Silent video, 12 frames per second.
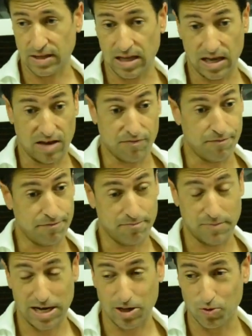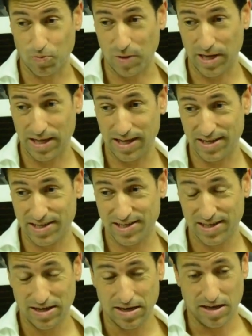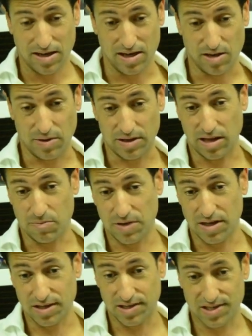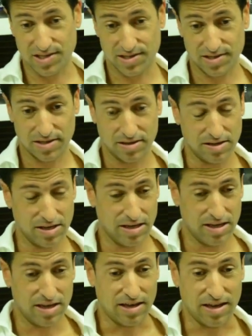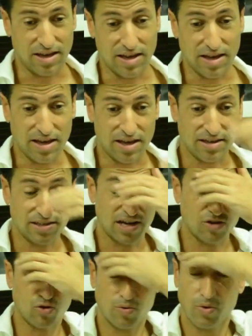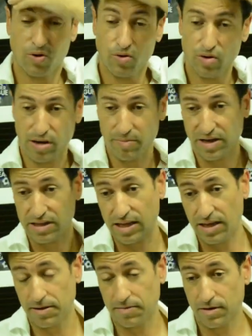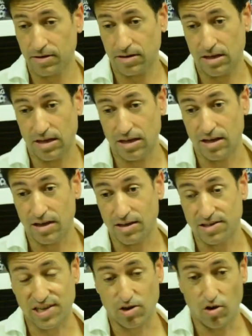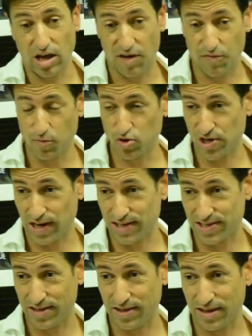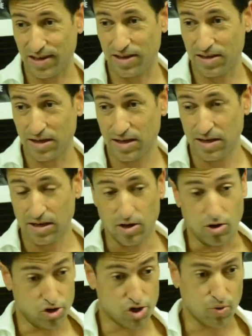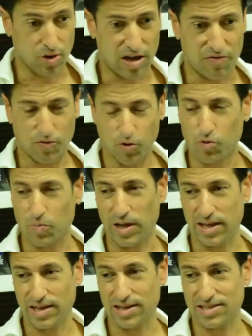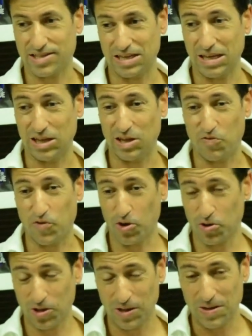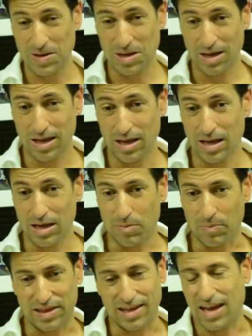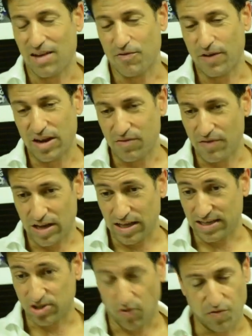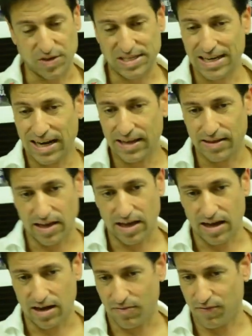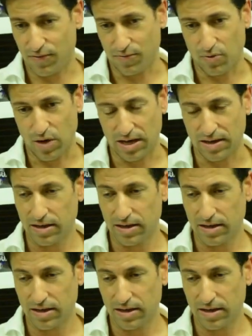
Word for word: They have many good players. Even they miss uh, Jacobo, number ten. Uh, second half, Musa is entering. Also, we have good players in the front. But they are very, very strong. Physically, they are wow,